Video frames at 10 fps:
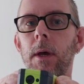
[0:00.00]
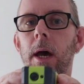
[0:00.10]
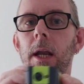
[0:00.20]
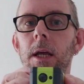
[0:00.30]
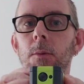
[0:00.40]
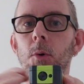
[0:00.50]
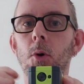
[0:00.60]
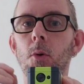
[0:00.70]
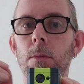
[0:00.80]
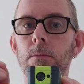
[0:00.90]
and it
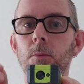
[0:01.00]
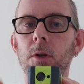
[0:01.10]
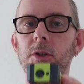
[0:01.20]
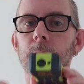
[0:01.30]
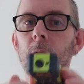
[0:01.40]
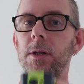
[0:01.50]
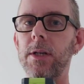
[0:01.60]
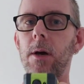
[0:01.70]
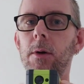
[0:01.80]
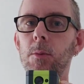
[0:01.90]
will, once you put it
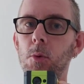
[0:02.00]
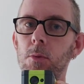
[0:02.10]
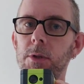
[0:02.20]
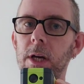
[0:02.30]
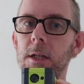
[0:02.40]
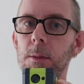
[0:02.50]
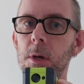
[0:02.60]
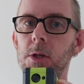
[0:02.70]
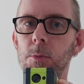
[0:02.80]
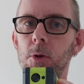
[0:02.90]
down, it will take the
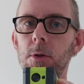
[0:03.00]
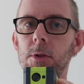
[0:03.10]
measurement.